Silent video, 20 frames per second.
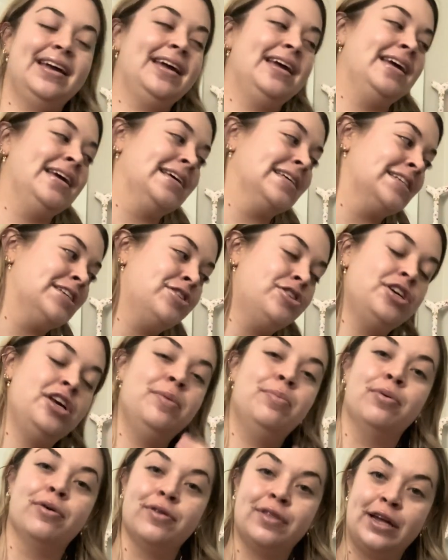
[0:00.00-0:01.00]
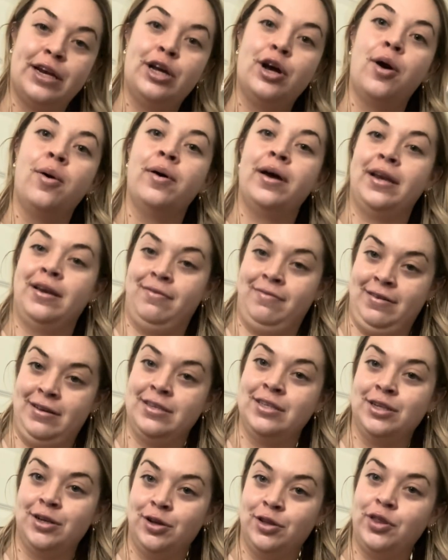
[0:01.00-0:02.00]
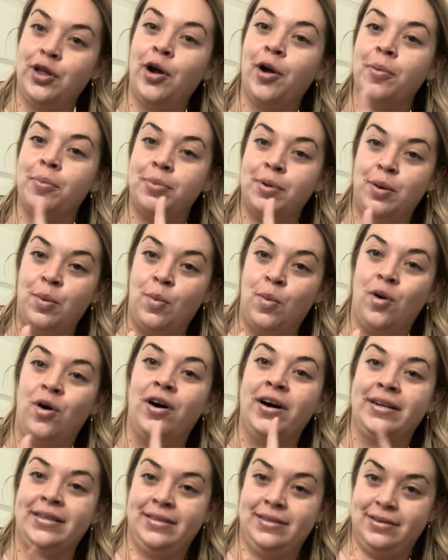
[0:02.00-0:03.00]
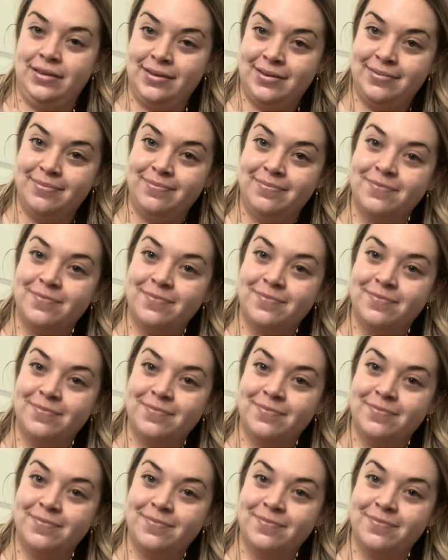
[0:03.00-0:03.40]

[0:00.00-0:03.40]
is cheaper than going to physical therapy once.